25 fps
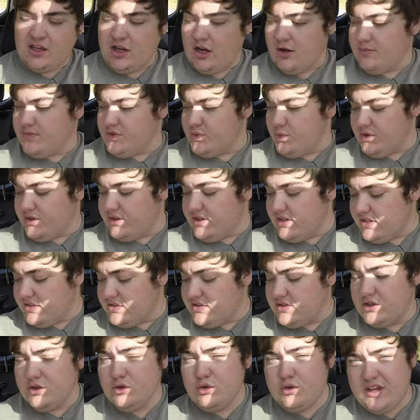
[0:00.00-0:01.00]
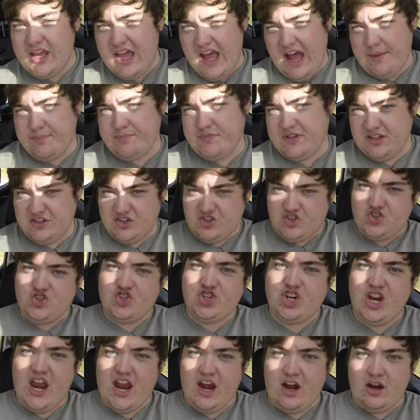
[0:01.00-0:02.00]
comes with the two captain's
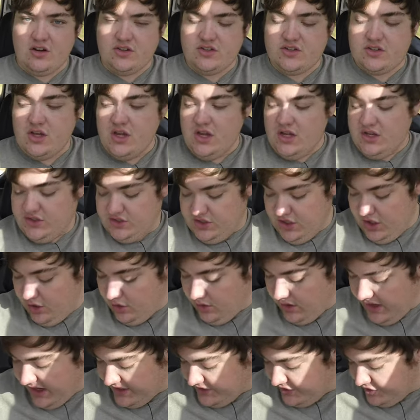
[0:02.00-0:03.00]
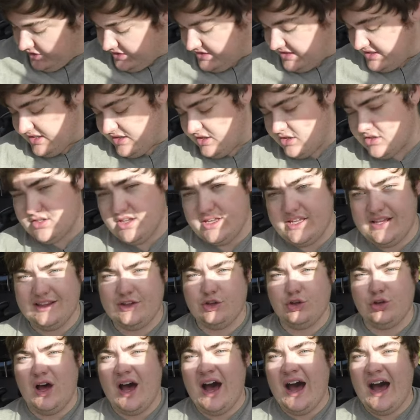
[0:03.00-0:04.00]
chairs. So as you can see, there's like a
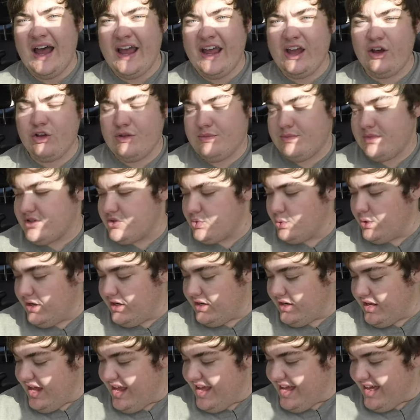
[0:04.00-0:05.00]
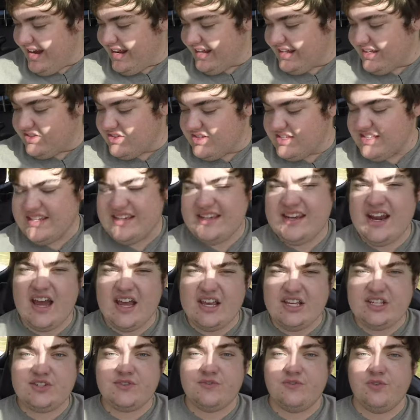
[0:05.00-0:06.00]
little aisle in between, and I get these
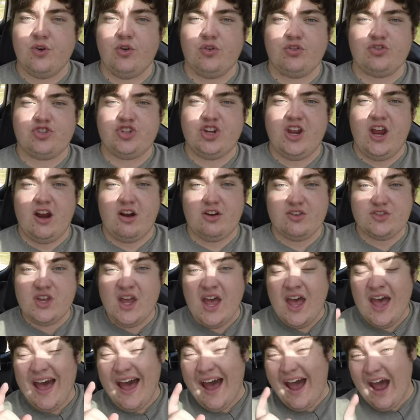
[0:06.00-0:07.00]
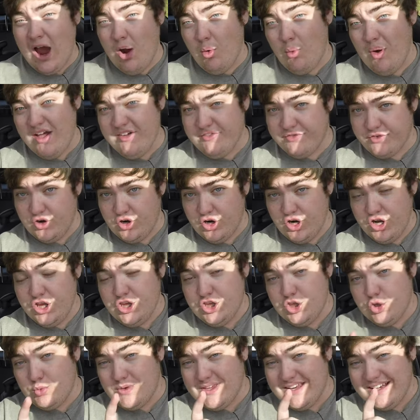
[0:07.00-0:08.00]
nice full chairs. However,
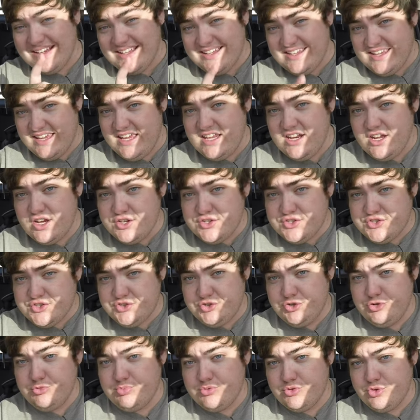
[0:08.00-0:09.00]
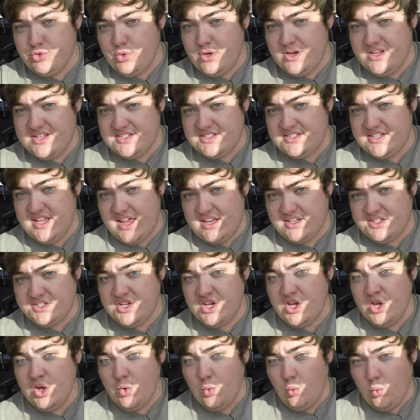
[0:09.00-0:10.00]
you can get a Subaru
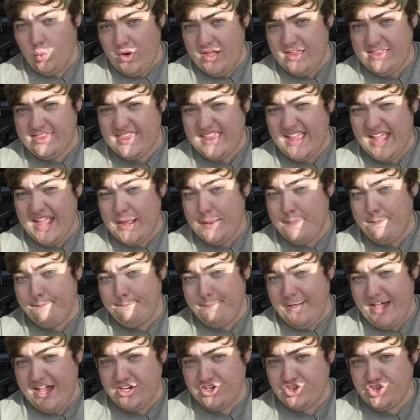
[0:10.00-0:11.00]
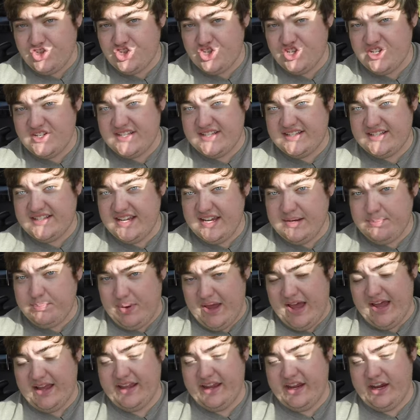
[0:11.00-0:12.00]
Ascent with a bench seat
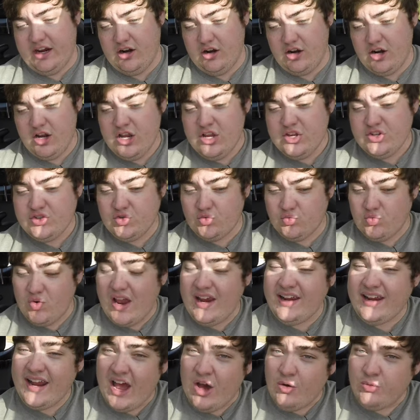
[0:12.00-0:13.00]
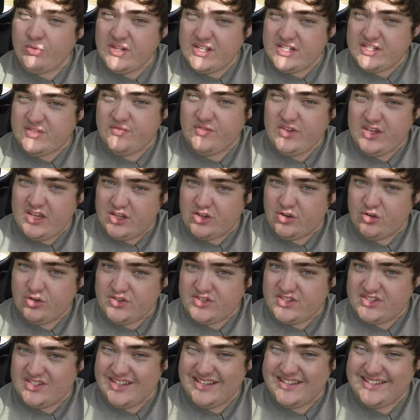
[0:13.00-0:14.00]
back here. So right now this
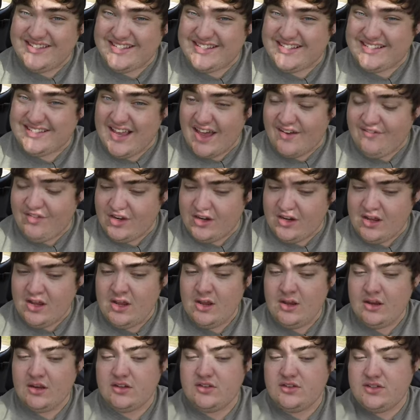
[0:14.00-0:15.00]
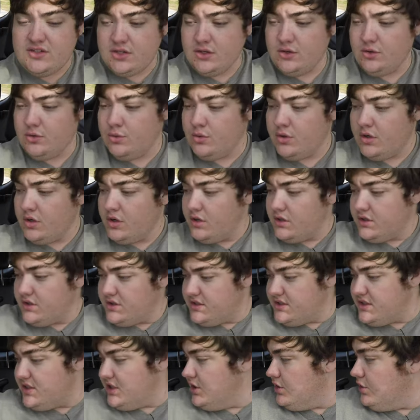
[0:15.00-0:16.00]
vehicle seats 7, 2,
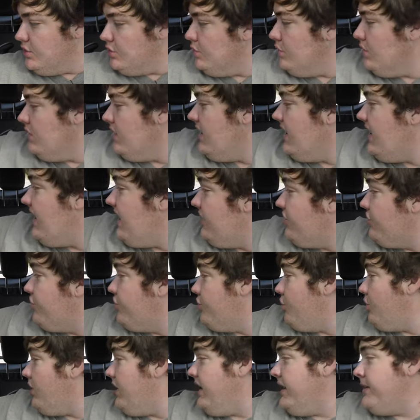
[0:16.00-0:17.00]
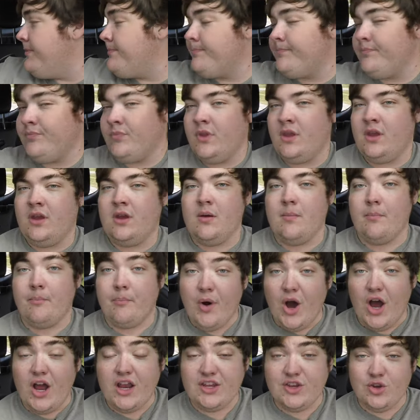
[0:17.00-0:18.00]
2, and 3.
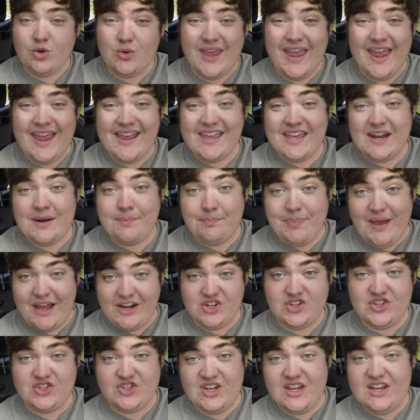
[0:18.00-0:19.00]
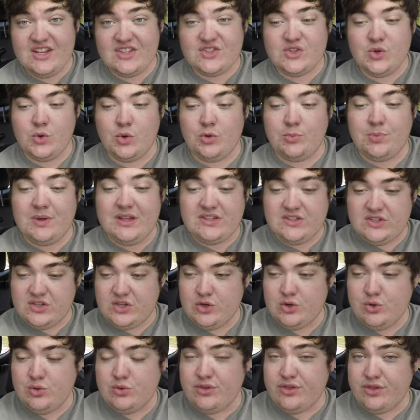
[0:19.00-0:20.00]
But you can get a bench seat, so it'll be
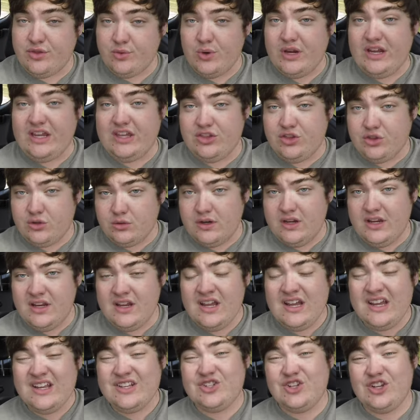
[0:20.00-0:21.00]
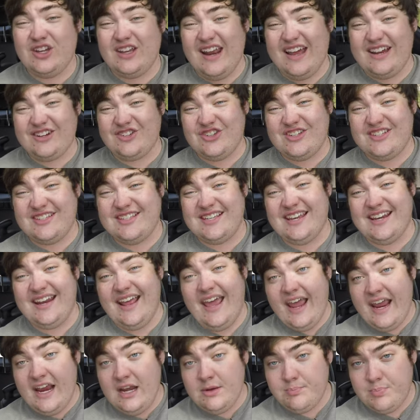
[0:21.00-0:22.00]
2, 3, and 3. So you can actually seat
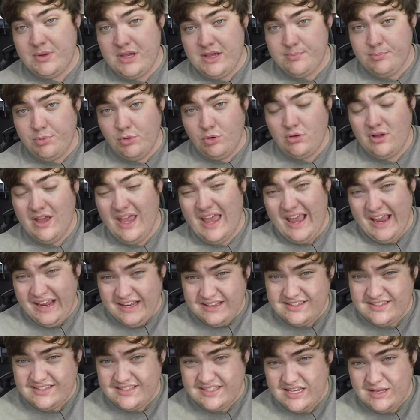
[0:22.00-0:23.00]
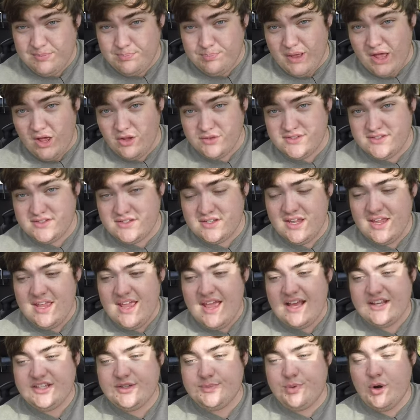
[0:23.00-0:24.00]
8 people, 8 seat belts,
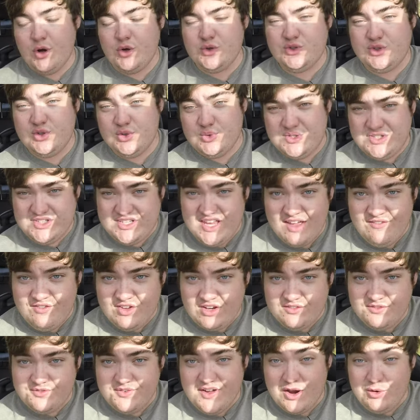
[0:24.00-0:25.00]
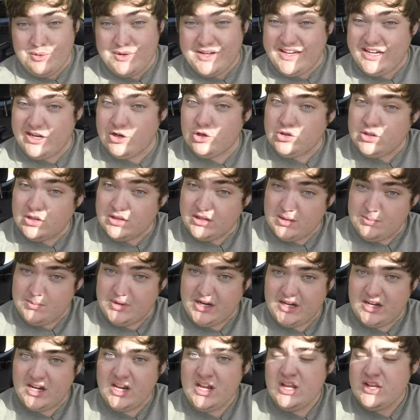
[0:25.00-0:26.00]
as opposed to 7 found here in the
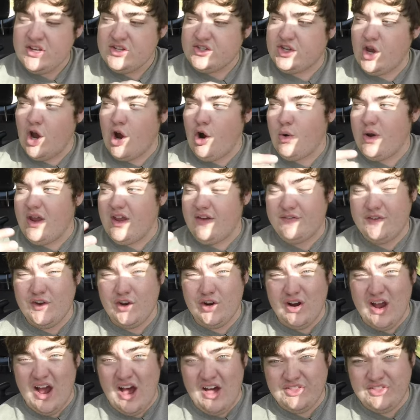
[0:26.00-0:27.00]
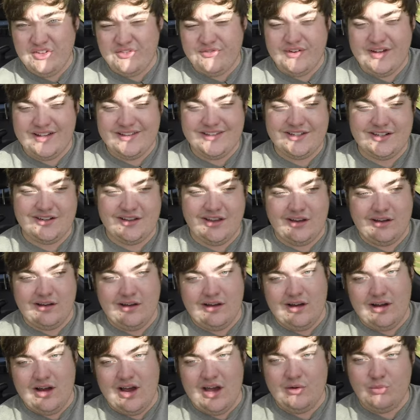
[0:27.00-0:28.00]
Limited. So if you're on the fence, you're like, oh,
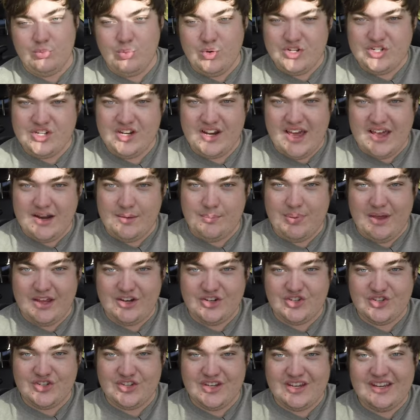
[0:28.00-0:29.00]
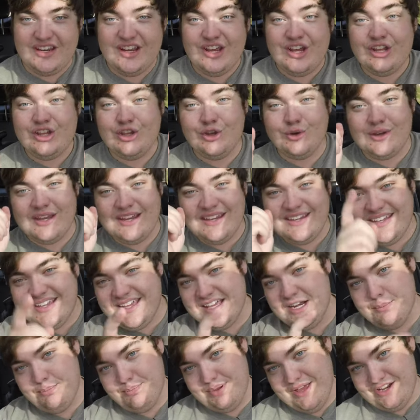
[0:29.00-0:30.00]
I wish it had a bench seat, you can
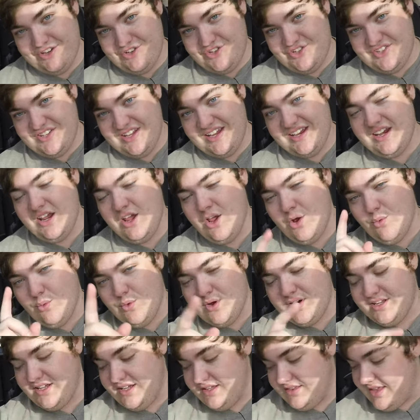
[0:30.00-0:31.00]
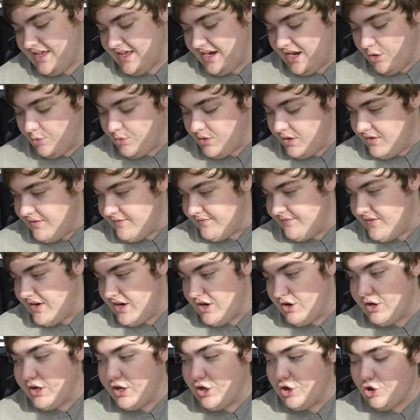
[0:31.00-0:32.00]
get a bench seat. Want to get that out
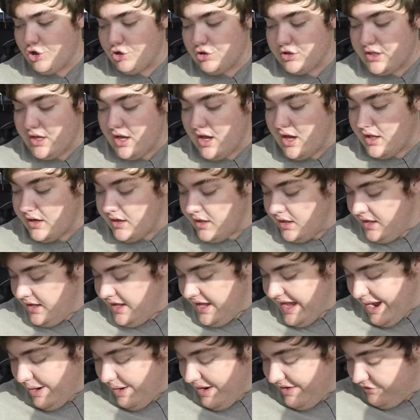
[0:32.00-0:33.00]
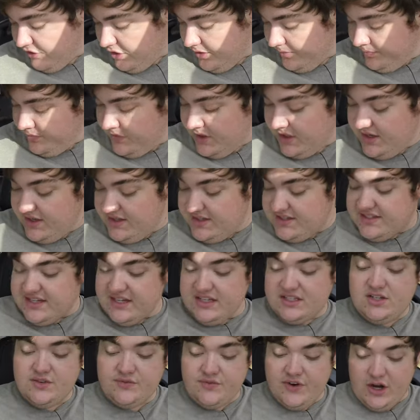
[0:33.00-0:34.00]
very early on. However,
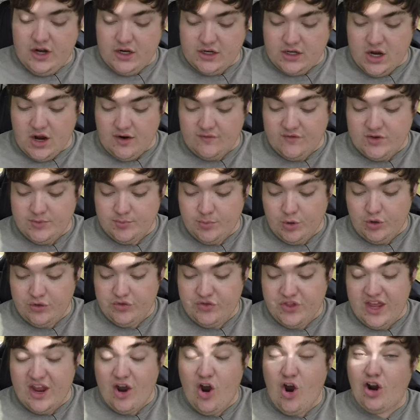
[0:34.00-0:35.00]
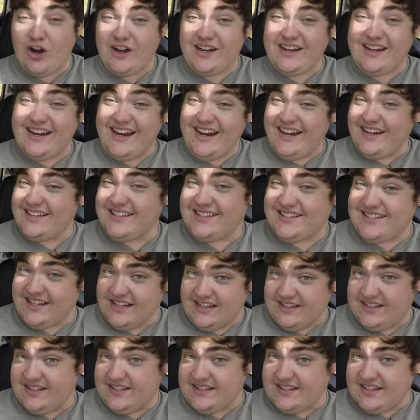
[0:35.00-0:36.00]
seats are very comfortable. They are heated
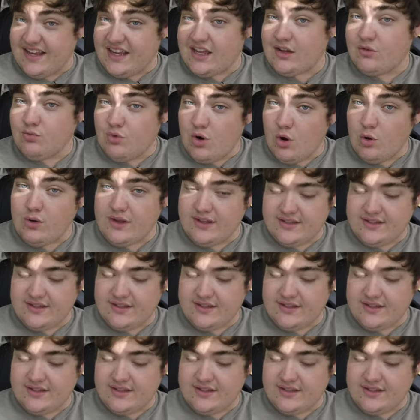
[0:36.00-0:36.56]
seats. The second row